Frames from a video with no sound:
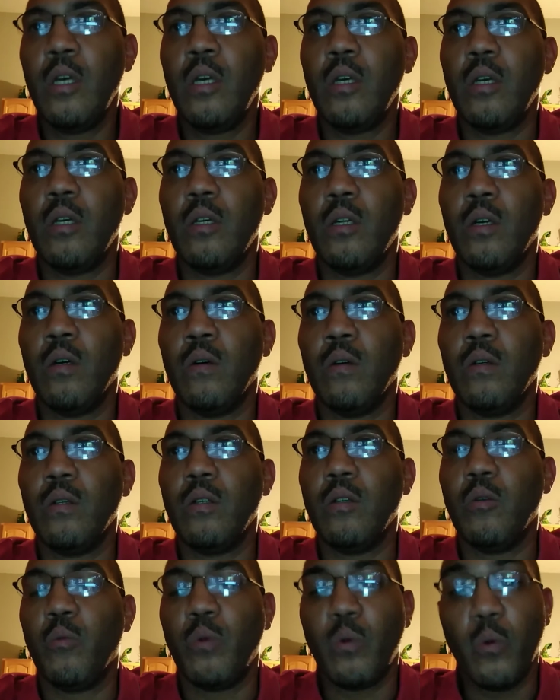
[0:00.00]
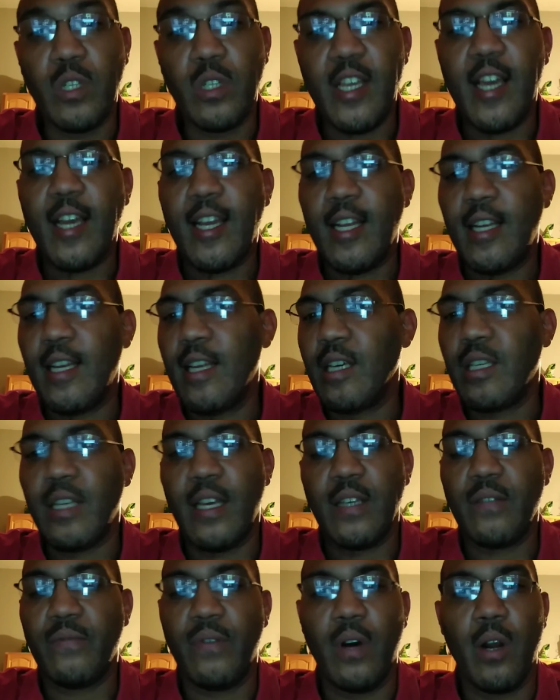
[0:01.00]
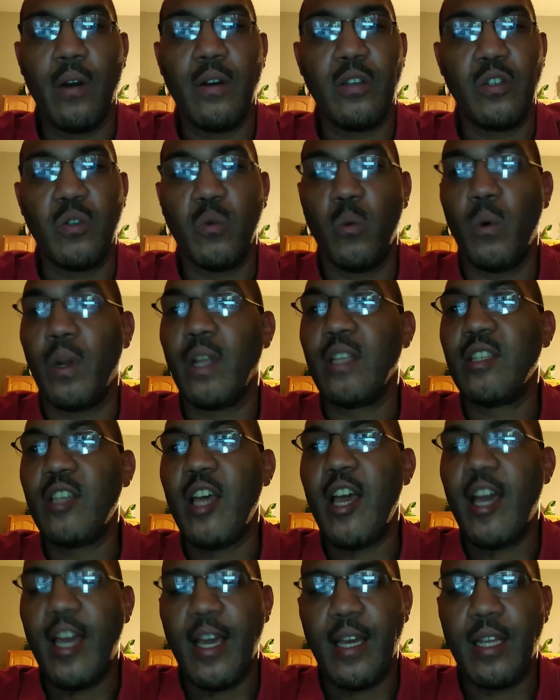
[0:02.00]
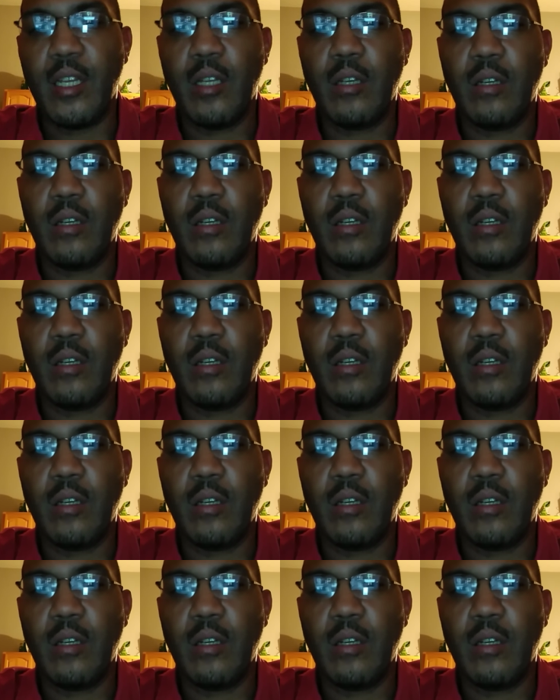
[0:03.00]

But we're taking this as far as you want to take it.